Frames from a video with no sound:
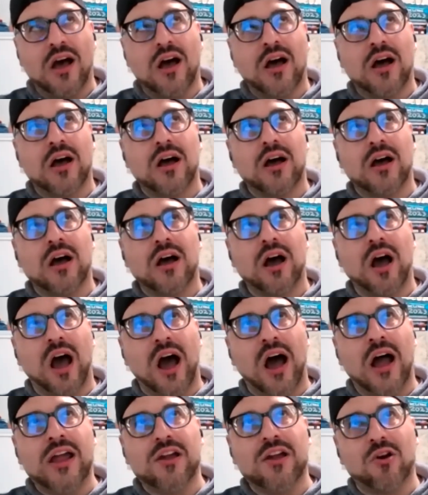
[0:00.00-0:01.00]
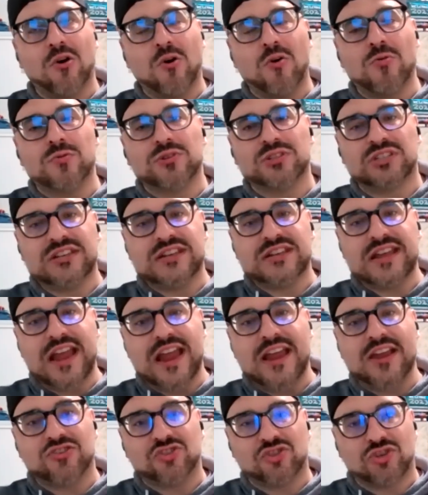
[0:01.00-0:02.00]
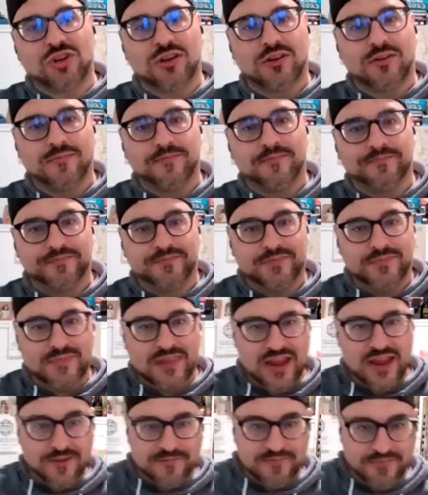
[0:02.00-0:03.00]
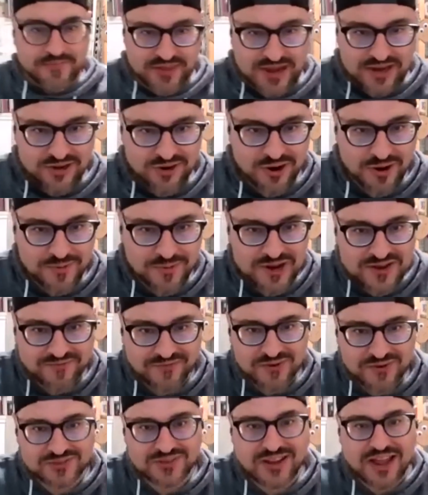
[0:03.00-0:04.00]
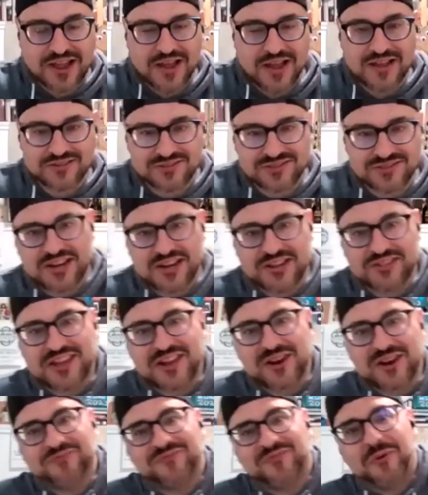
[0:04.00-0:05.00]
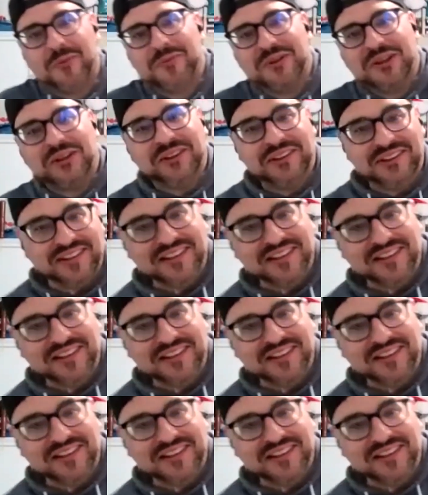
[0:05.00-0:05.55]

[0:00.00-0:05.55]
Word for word: uh, I O C H. Yeah, thank you, Harmony, for uh, signing that out for me.